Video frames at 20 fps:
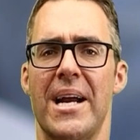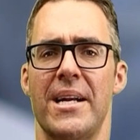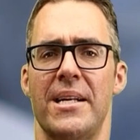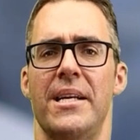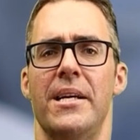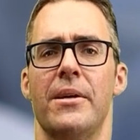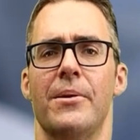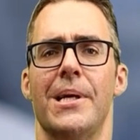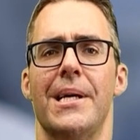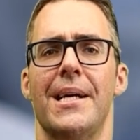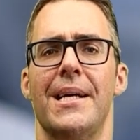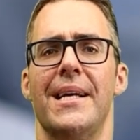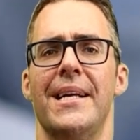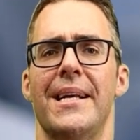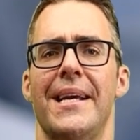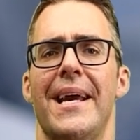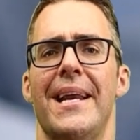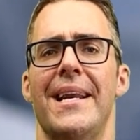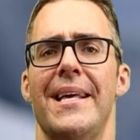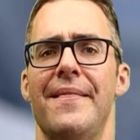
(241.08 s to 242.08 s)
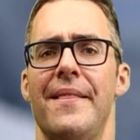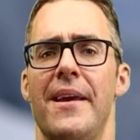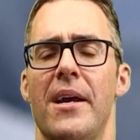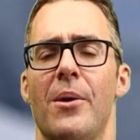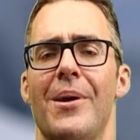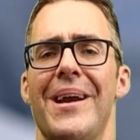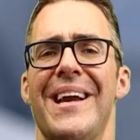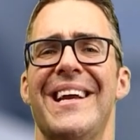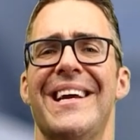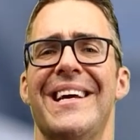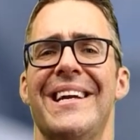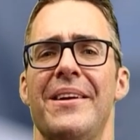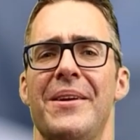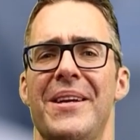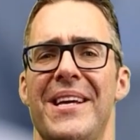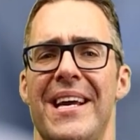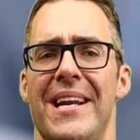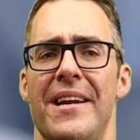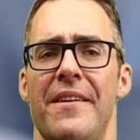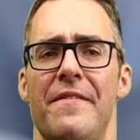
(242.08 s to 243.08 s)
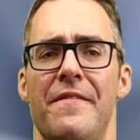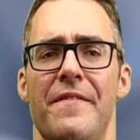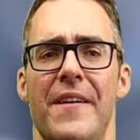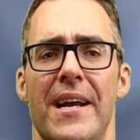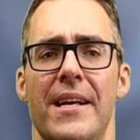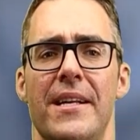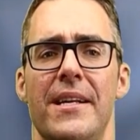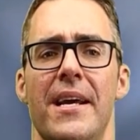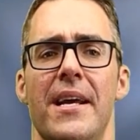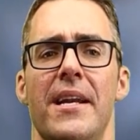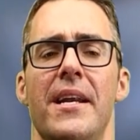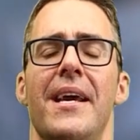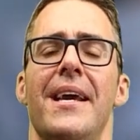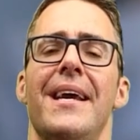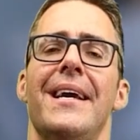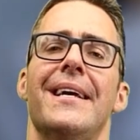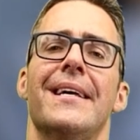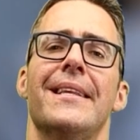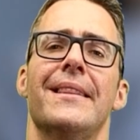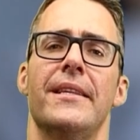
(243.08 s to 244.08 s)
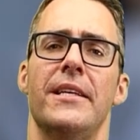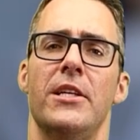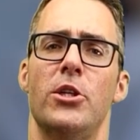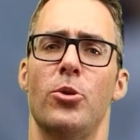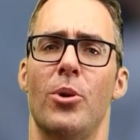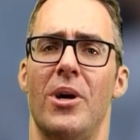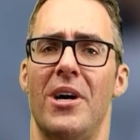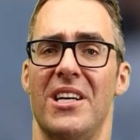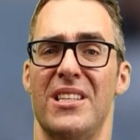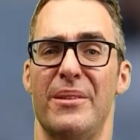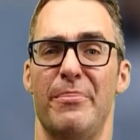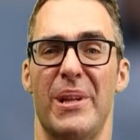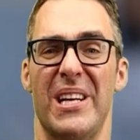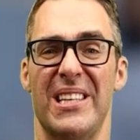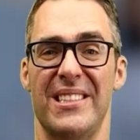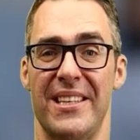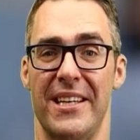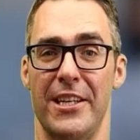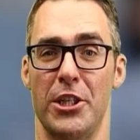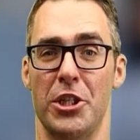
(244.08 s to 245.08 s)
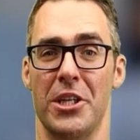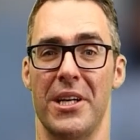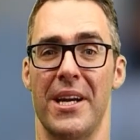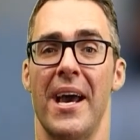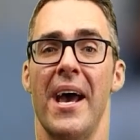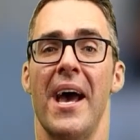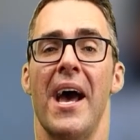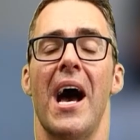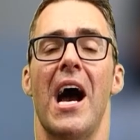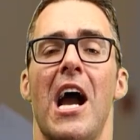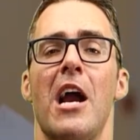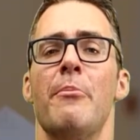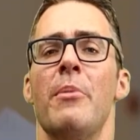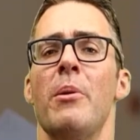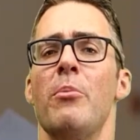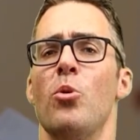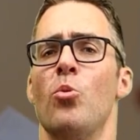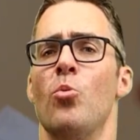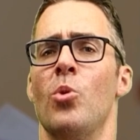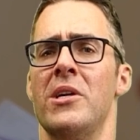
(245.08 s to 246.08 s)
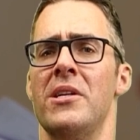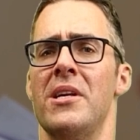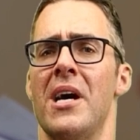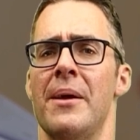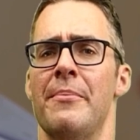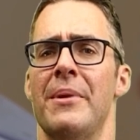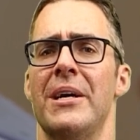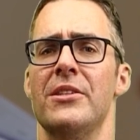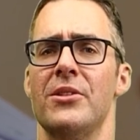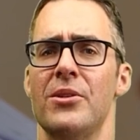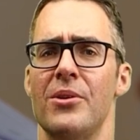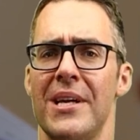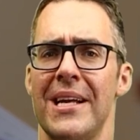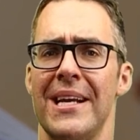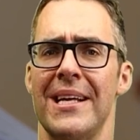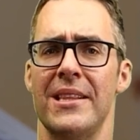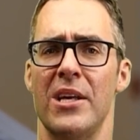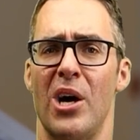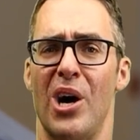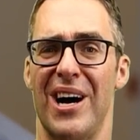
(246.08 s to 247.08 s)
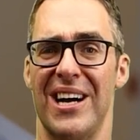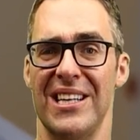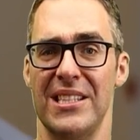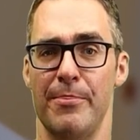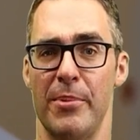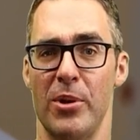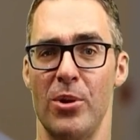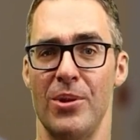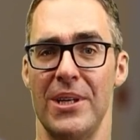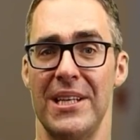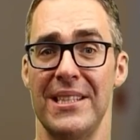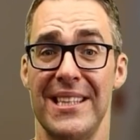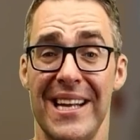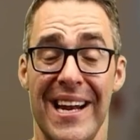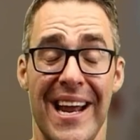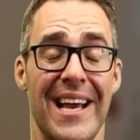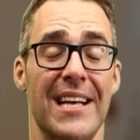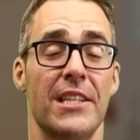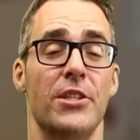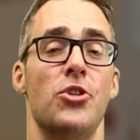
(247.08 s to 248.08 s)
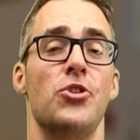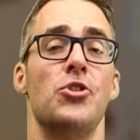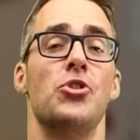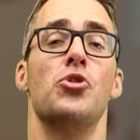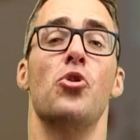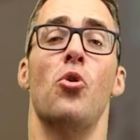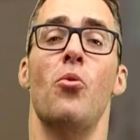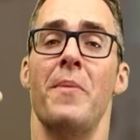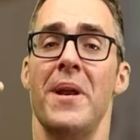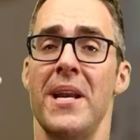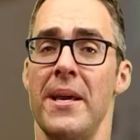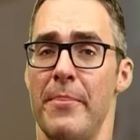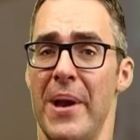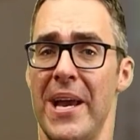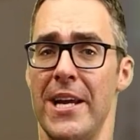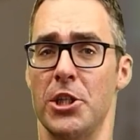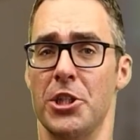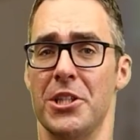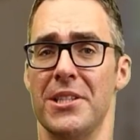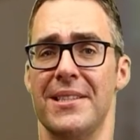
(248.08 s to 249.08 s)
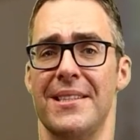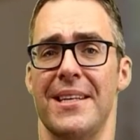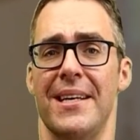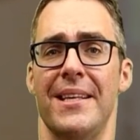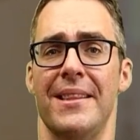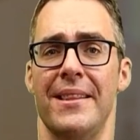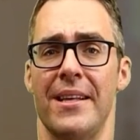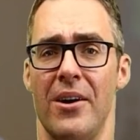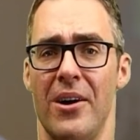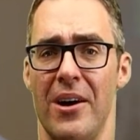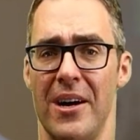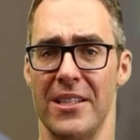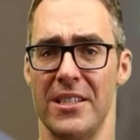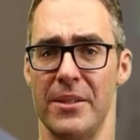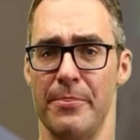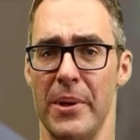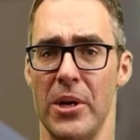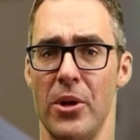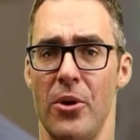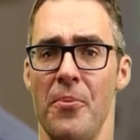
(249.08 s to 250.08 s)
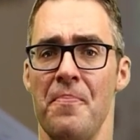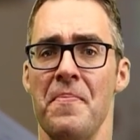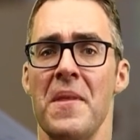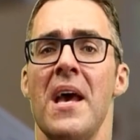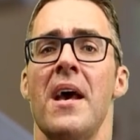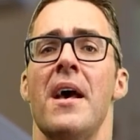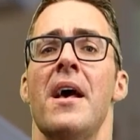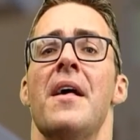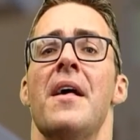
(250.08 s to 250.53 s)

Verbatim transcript: bacteria can get in there, it can get infected, it can lead to hospitalization. I remember one time I was looking at the hospital list and I had so many patients in the hospital